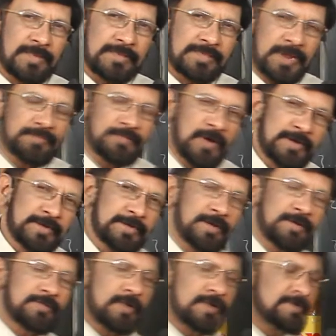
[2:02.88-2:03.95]
That point you
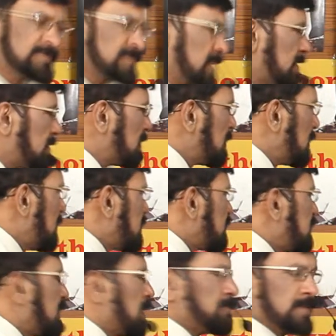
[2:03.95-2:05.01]
have to understand.
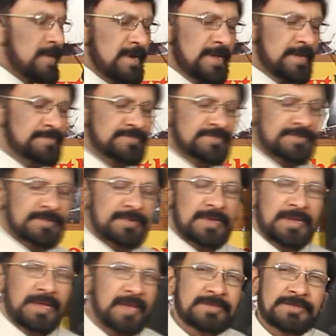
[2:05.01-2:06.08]
Thereafter, names.
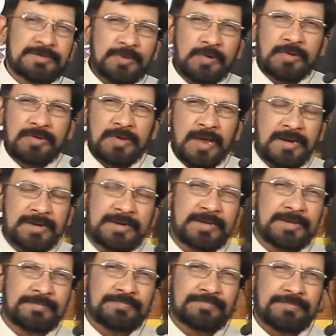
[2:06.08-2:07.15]
As I told you
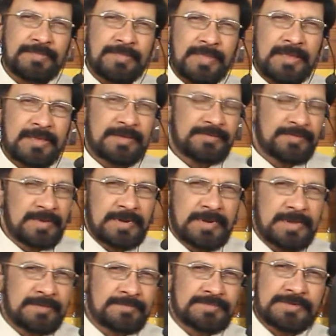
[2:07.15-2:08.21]
already, giving
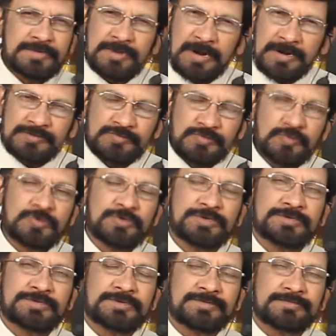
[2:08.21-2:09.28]
names is not so
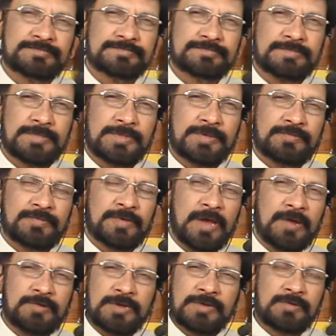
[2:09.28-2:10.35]
easy. If you
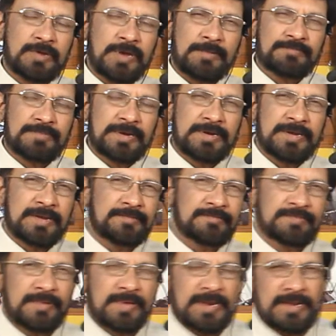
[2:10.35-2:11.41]
have to give complete name,
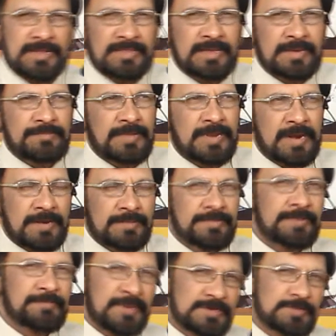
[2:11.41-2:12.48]
there may not
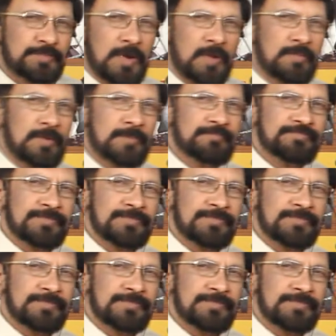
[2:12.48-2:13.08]
be much problem.